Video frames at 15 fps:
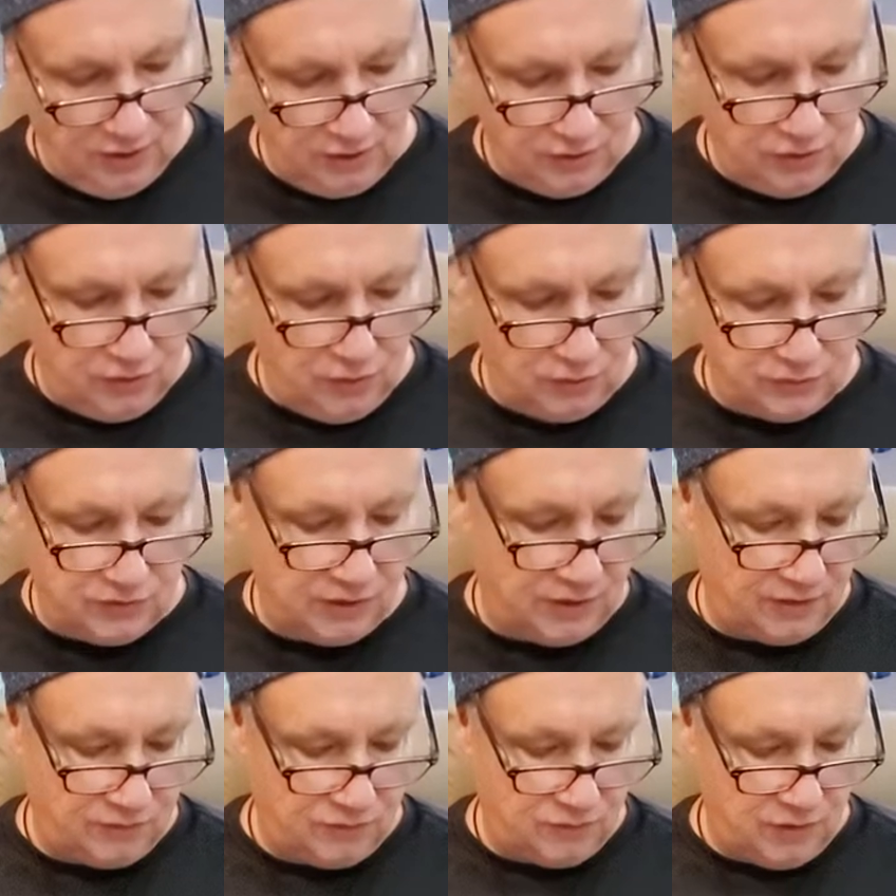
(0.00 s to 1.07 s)
You know, it's
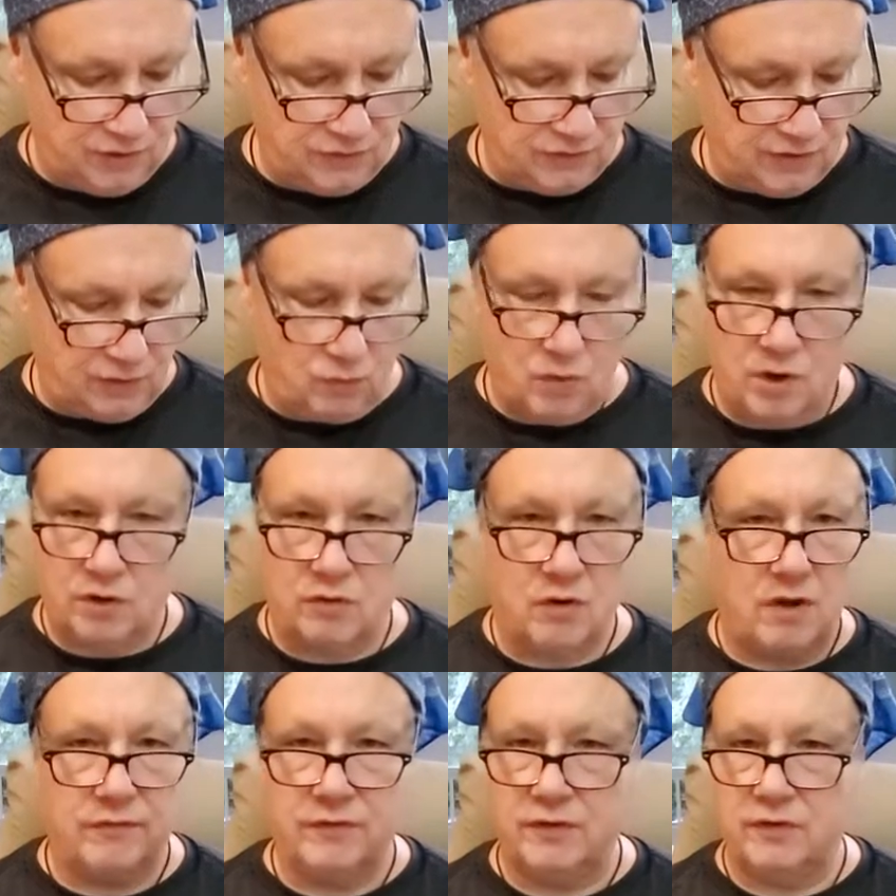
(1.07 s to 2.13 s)
like water
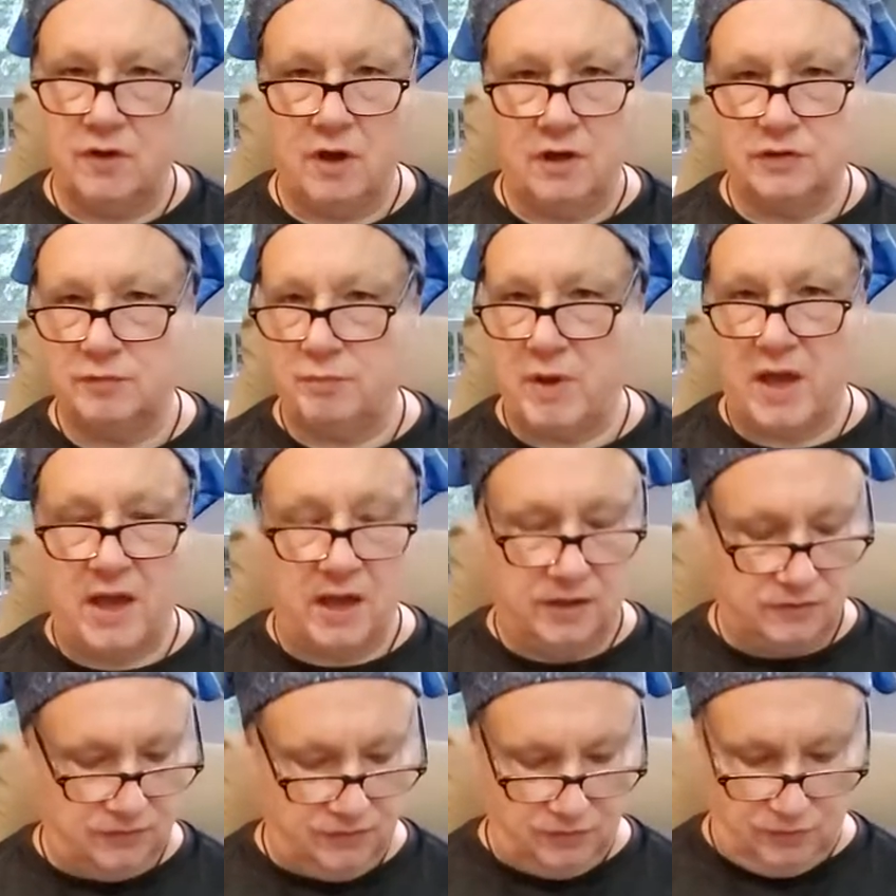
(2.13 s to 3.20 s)
off a duck's back
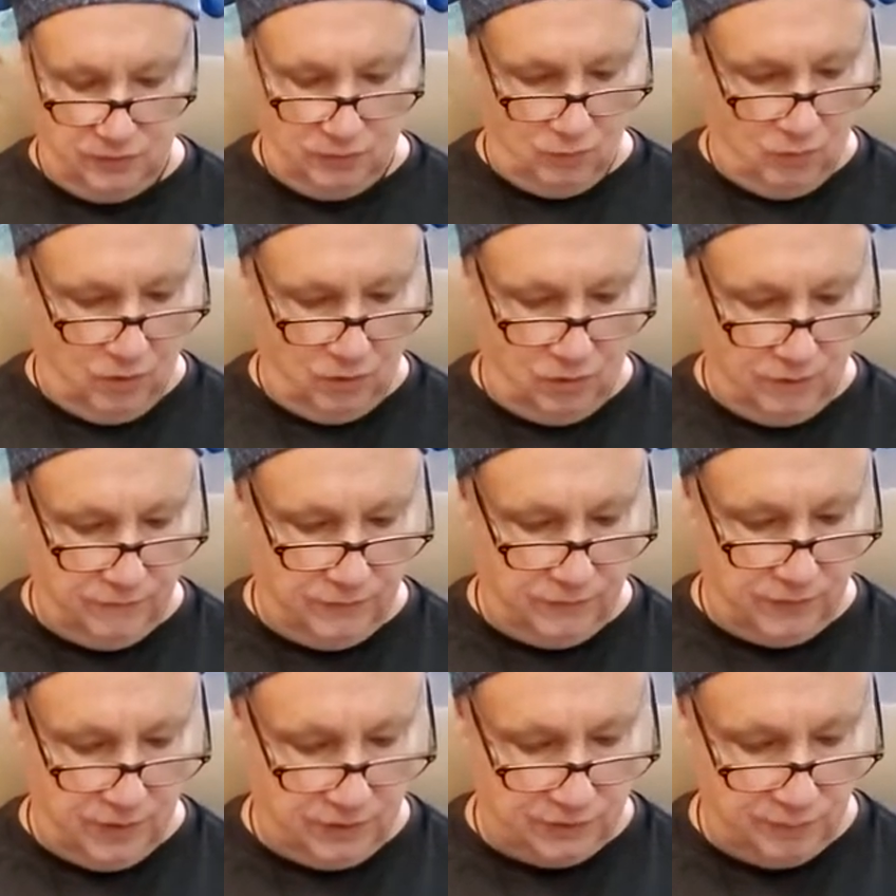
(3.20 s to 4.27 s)
to you, water off a
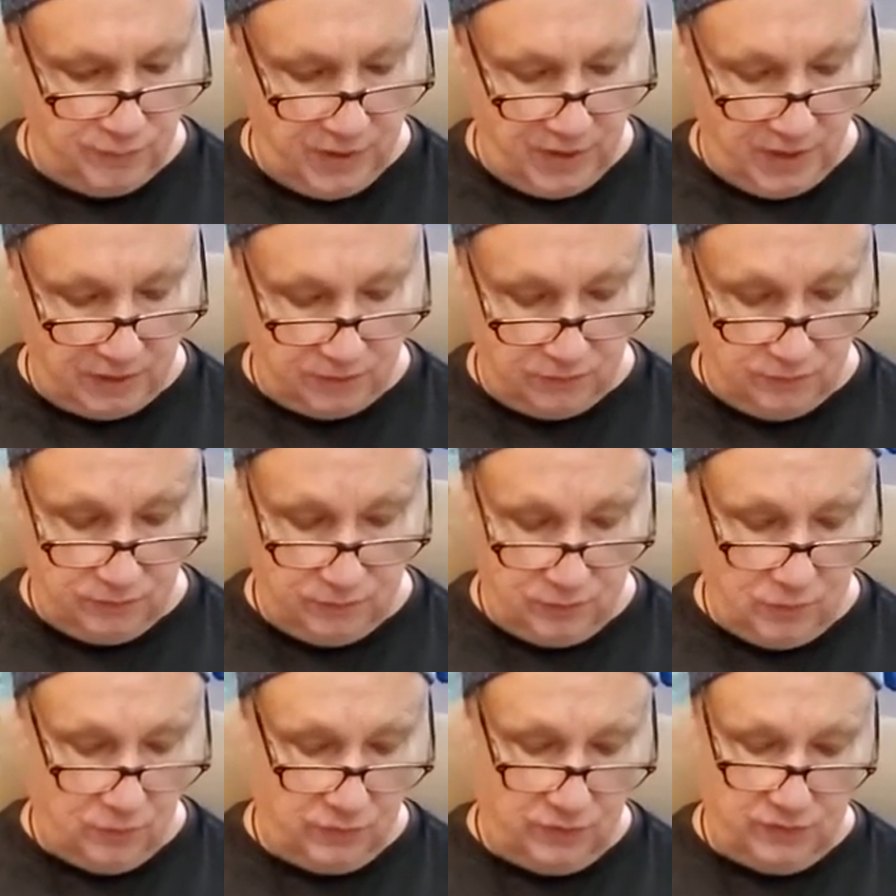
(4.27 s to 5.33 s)
duck's back. And you're
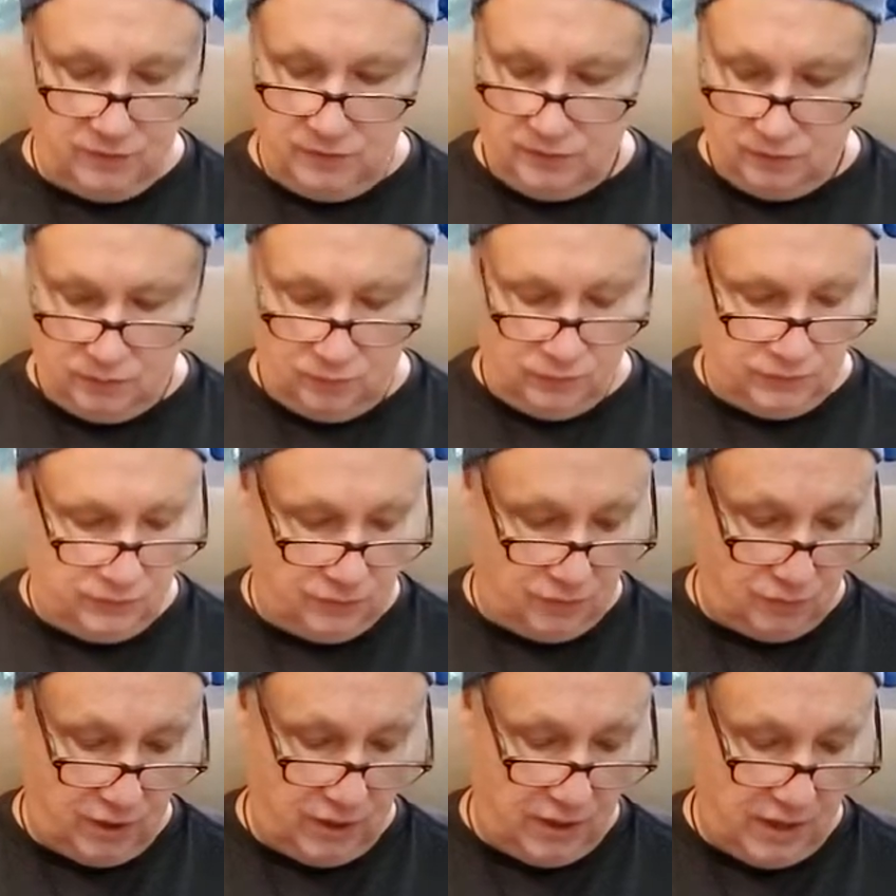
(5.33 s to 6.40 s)
going into here with a
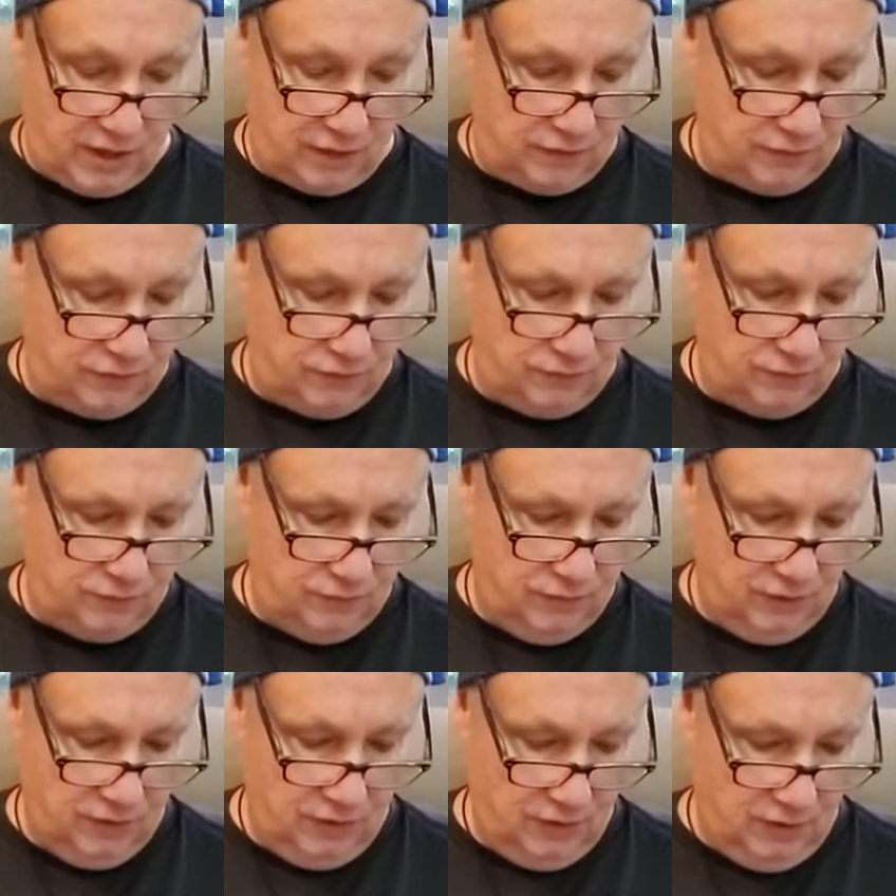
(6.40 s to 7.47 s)
great attitude
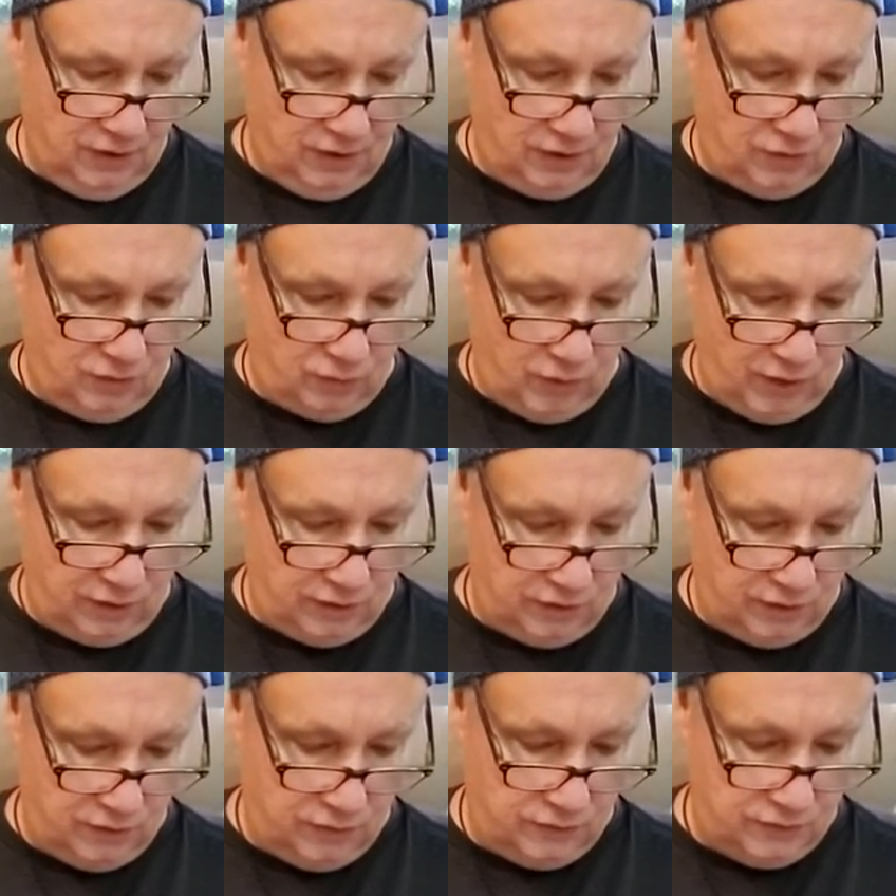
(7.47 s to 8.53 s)
and great
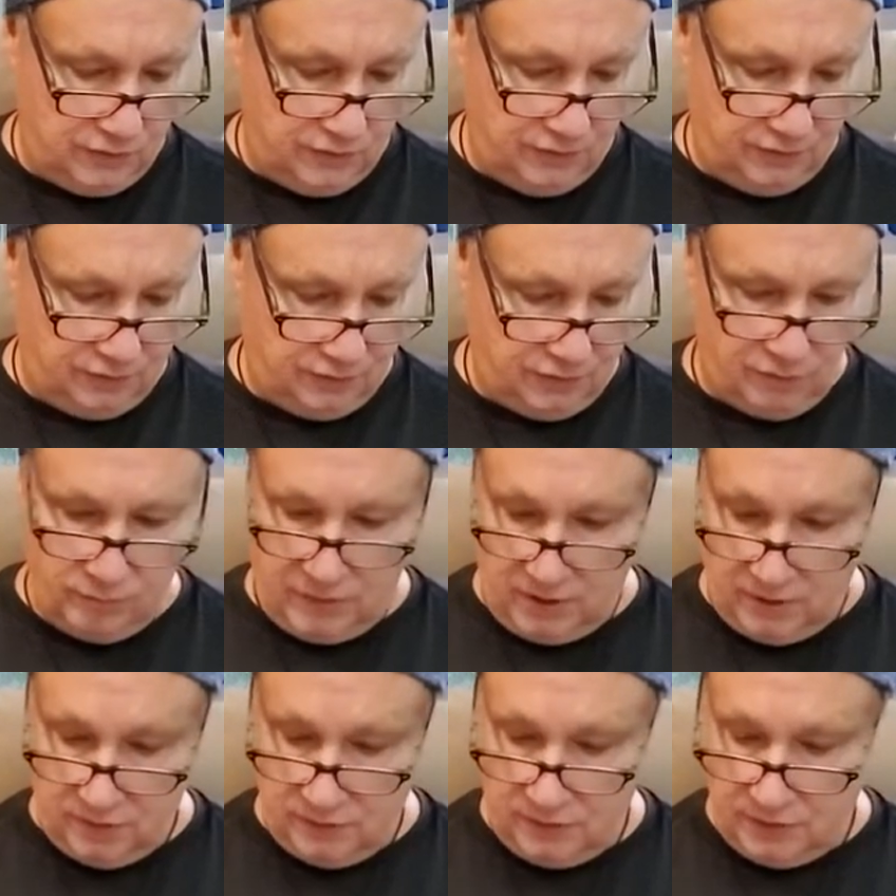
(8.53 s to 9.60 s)
energy and
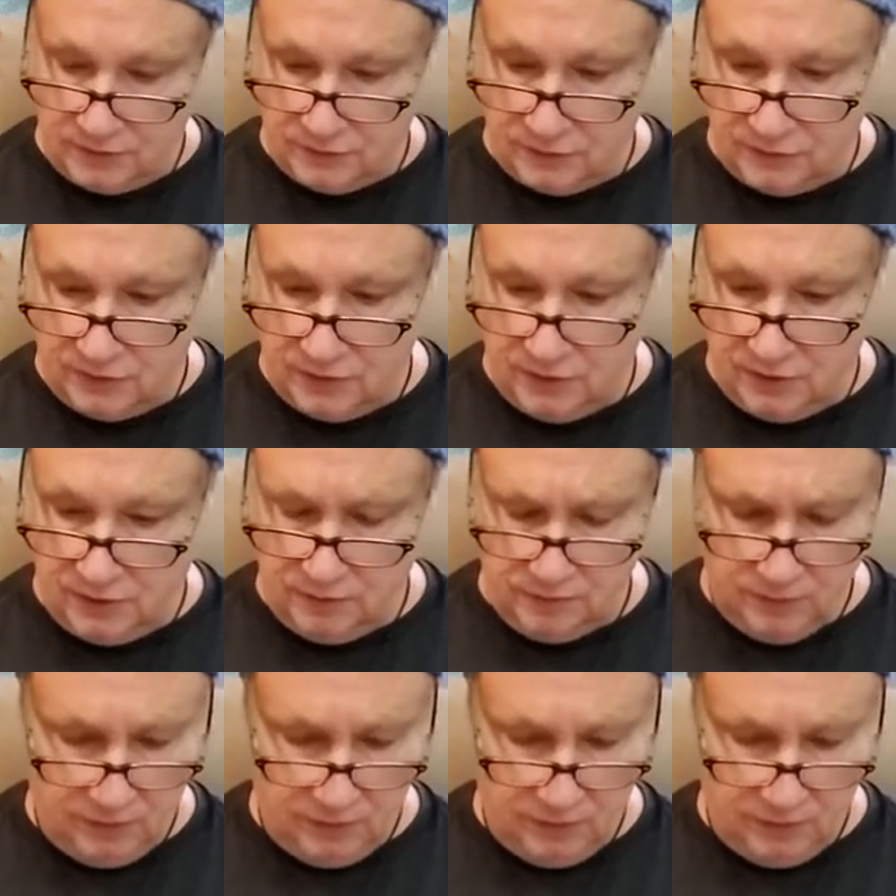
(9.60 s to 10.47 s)
commanding as a king.